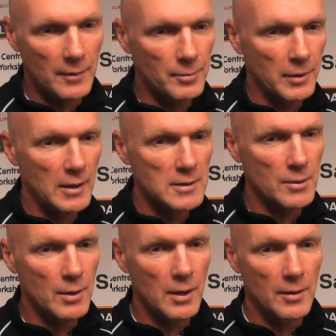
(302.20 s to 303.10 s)
to have players
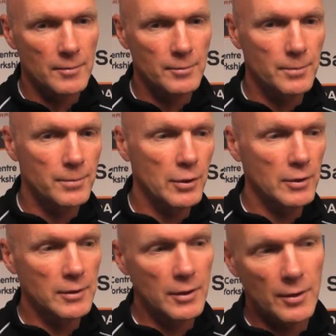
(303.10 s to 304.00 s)
who are
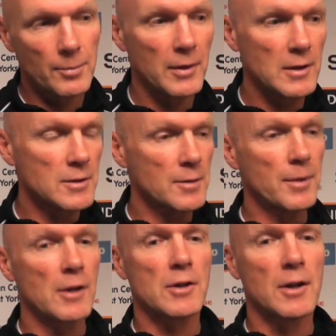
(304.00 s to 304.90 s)
putting the other players under
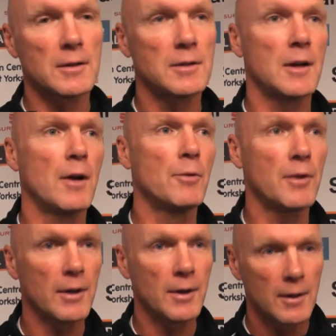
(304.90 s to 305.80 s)
pressure. And now
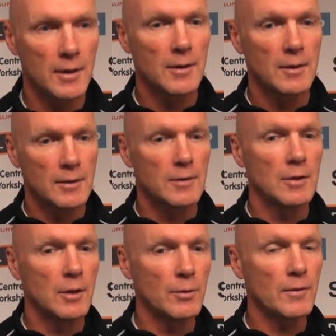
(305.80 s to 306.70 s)
with a,
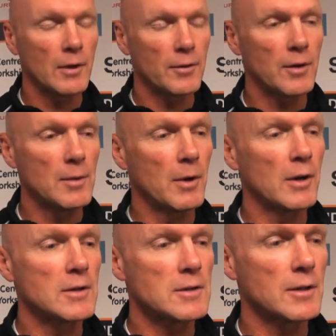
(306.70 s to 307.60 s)
you know, we've got three
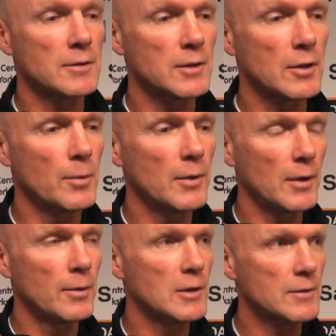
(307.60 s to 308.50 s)
bodies to come into the
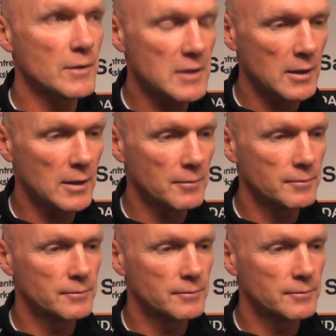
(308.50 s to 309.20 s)
equation for Saturday.